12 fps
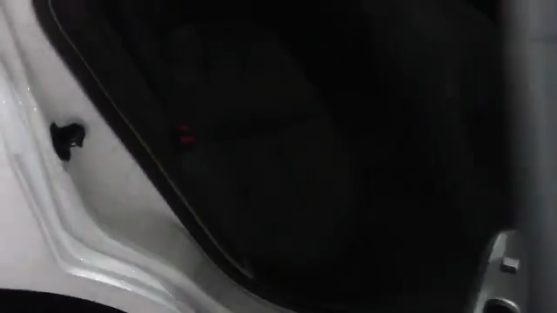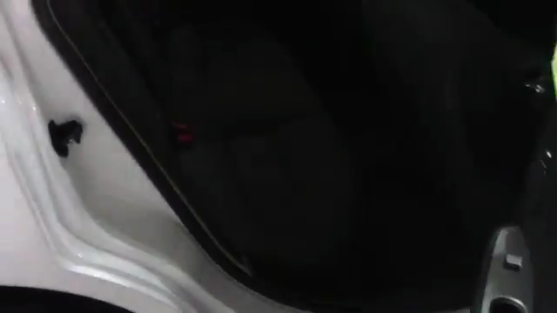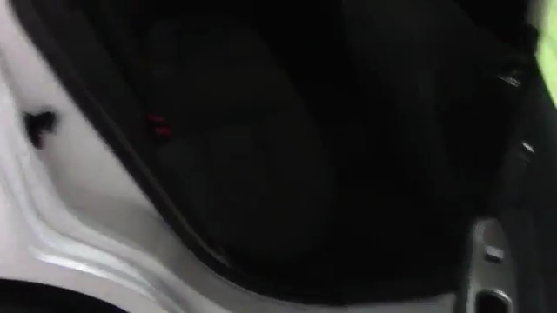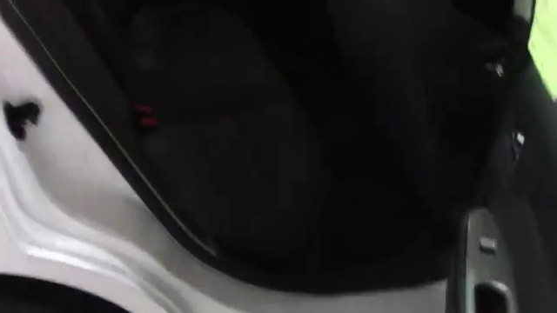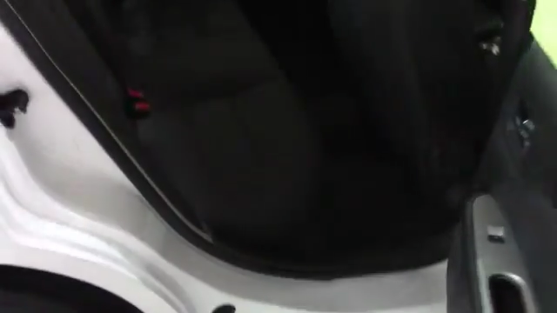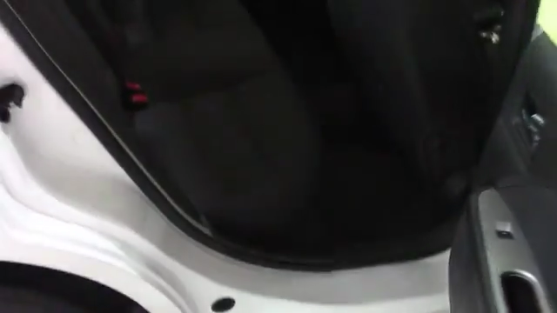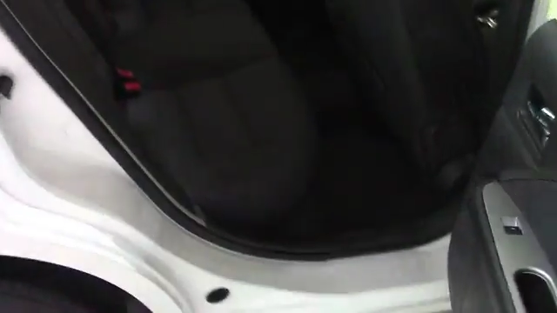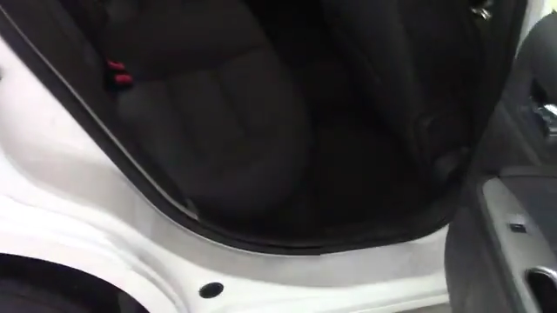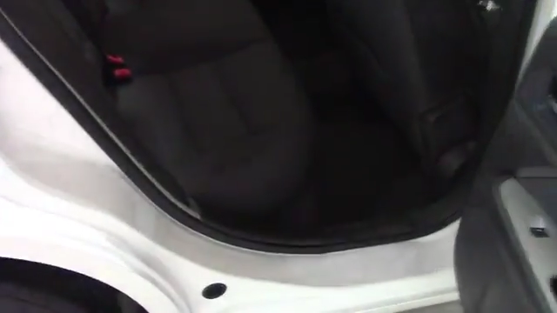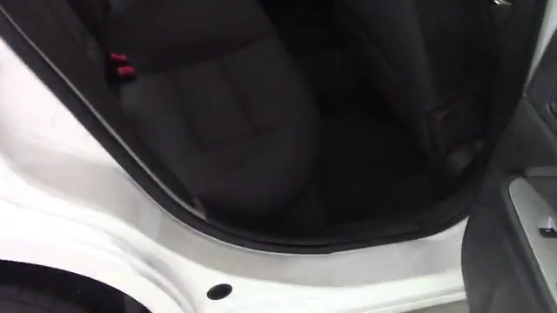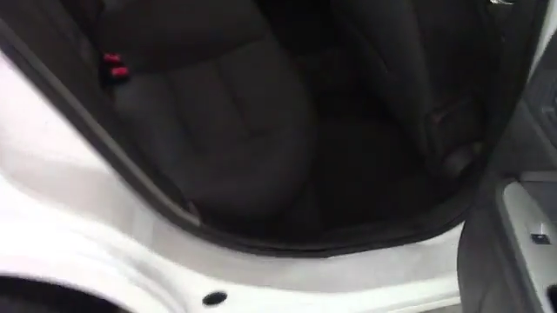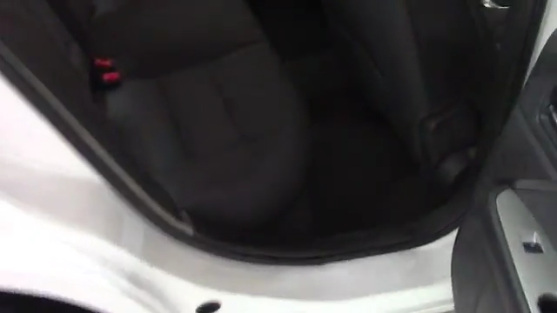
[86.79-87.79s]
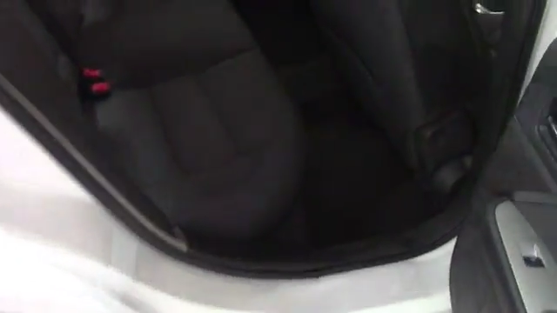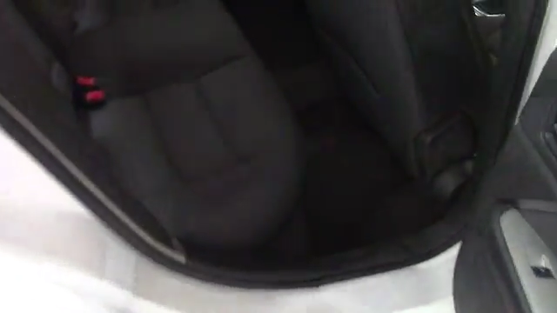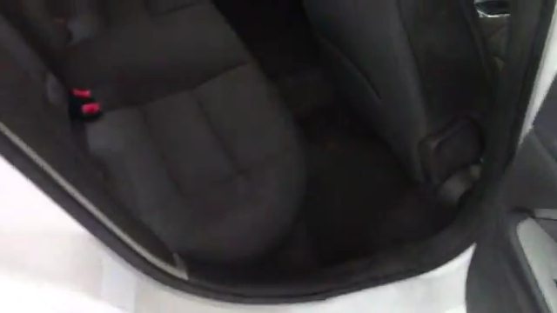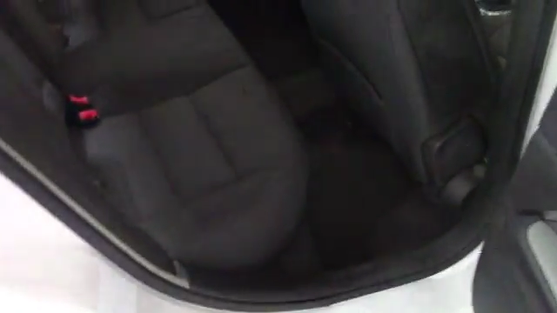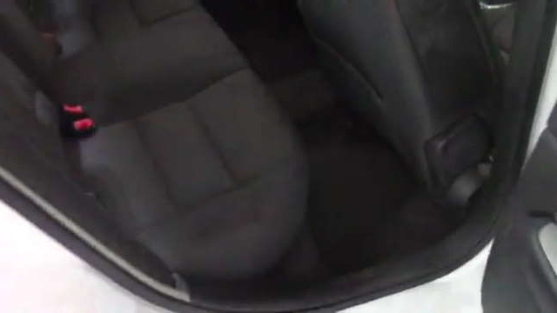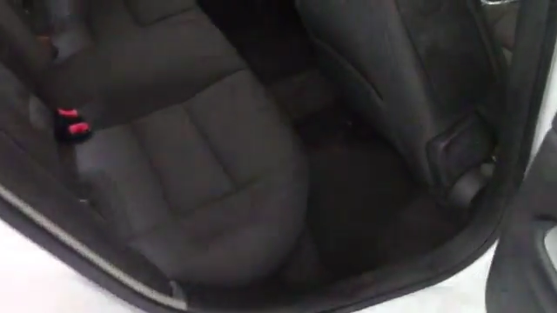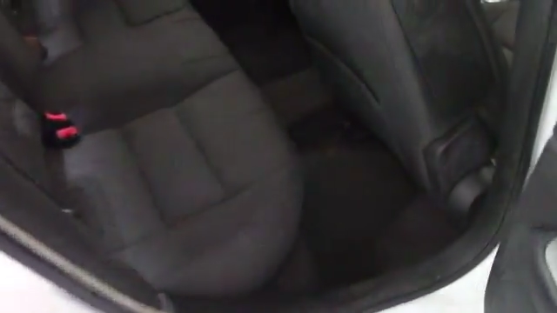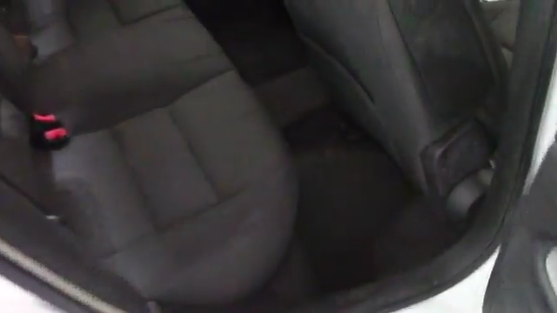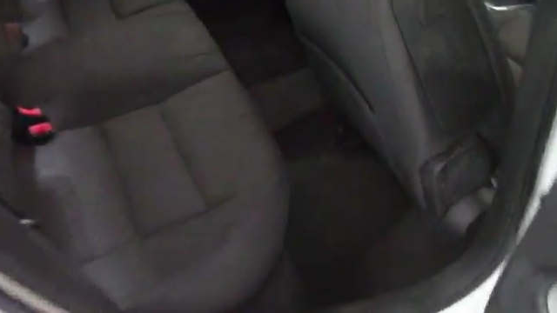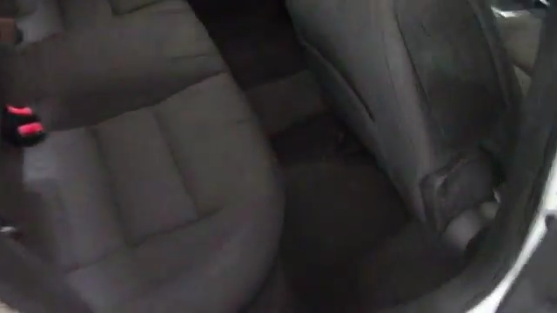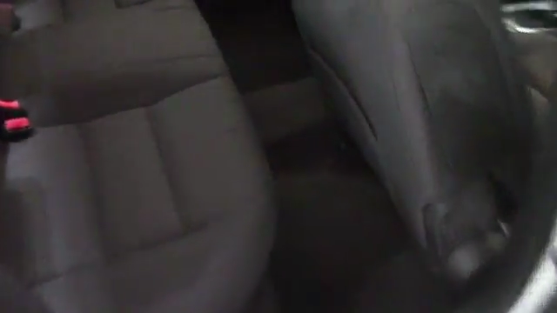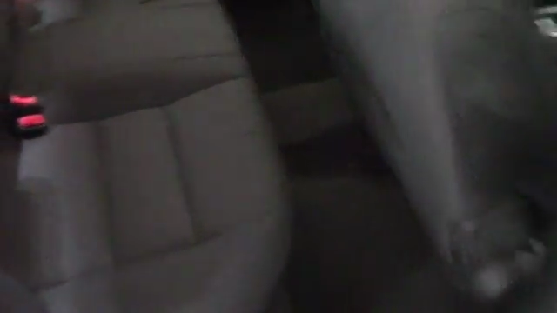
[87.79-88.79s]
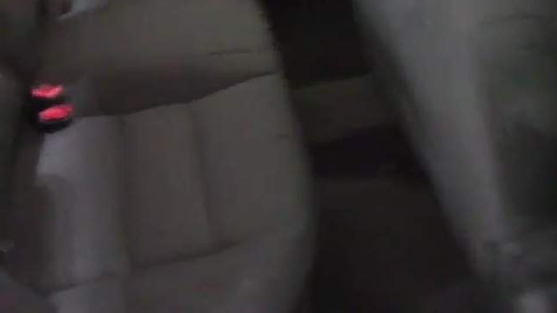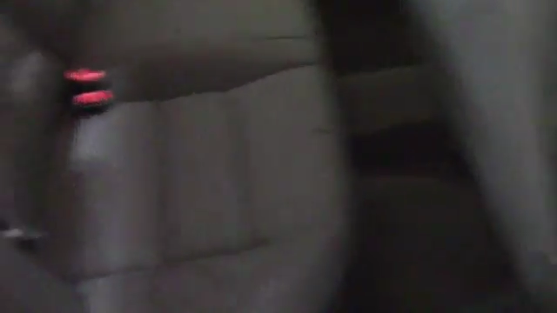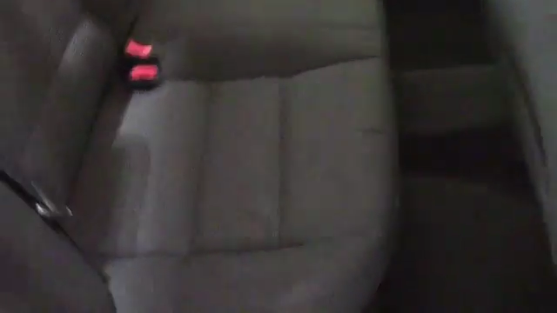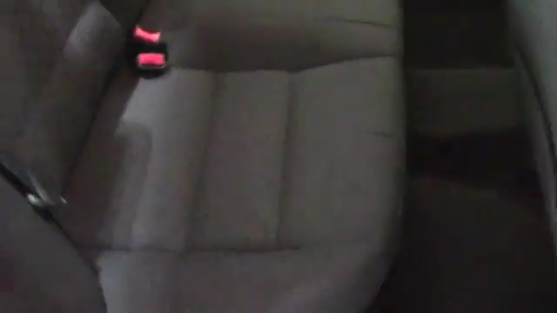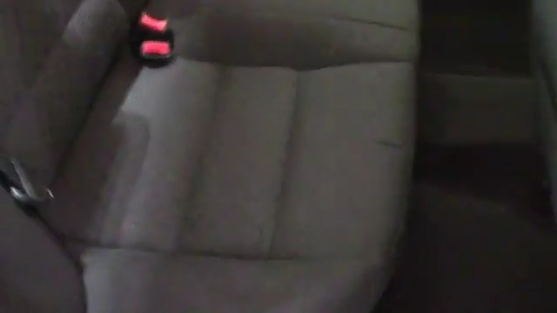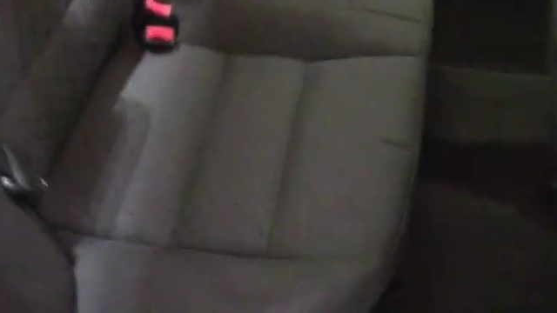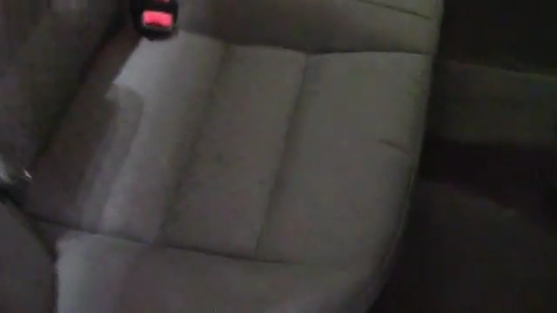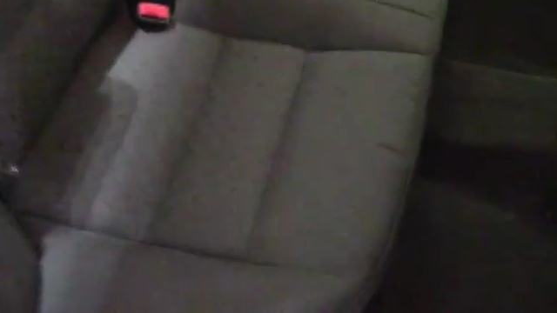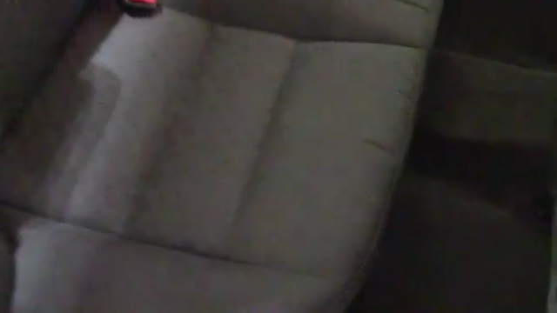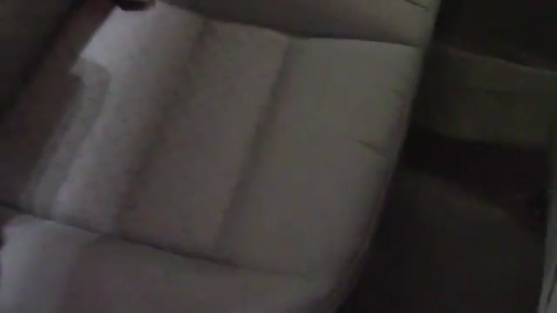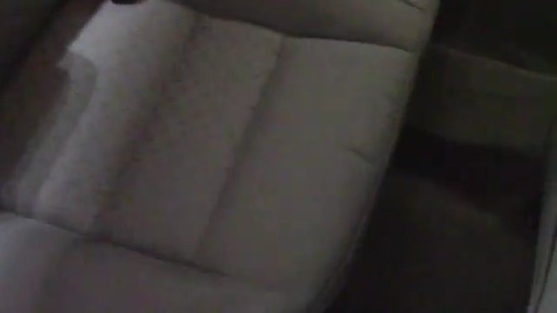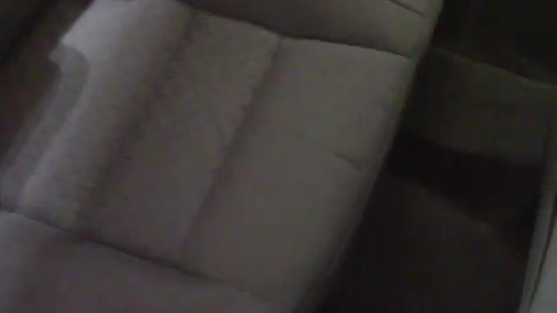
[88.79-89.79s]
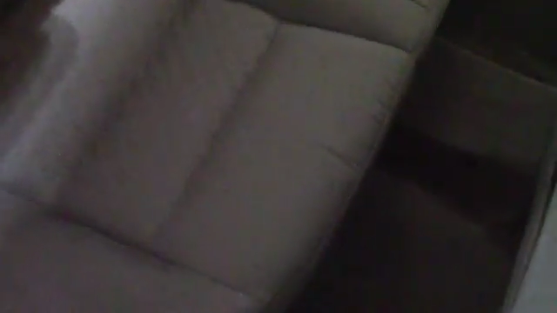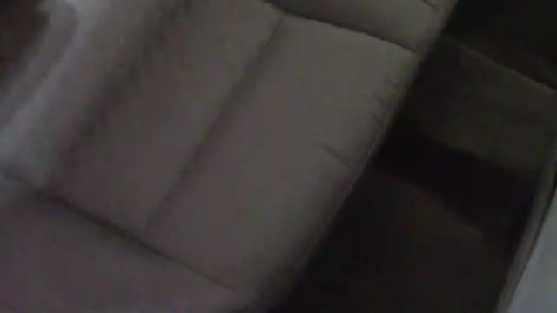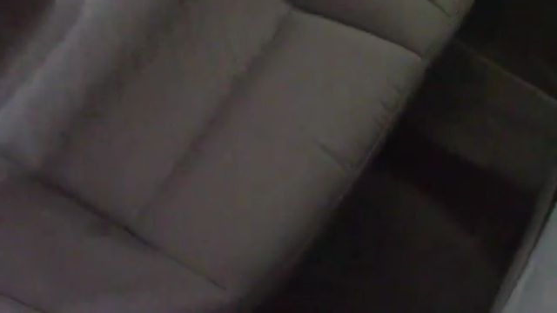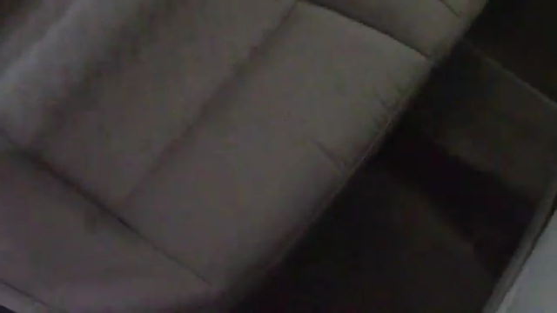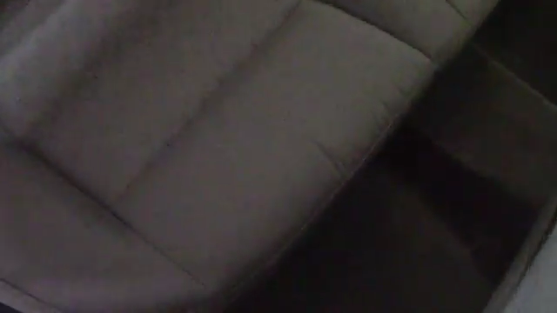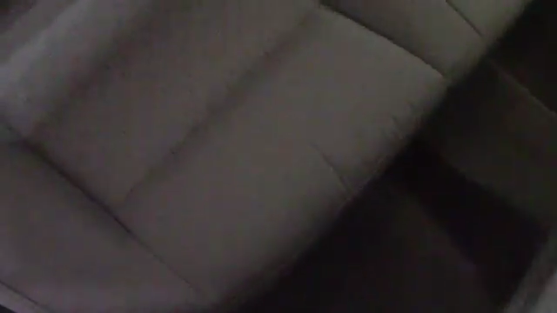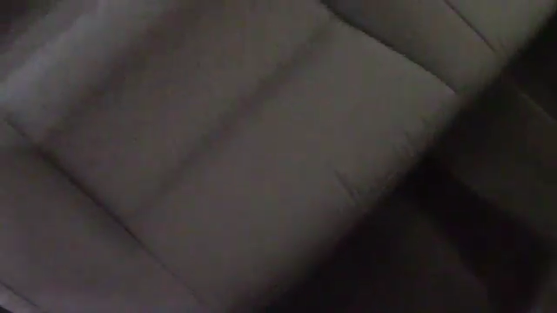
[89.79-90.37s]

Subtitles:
Nobody's mouth can be seen.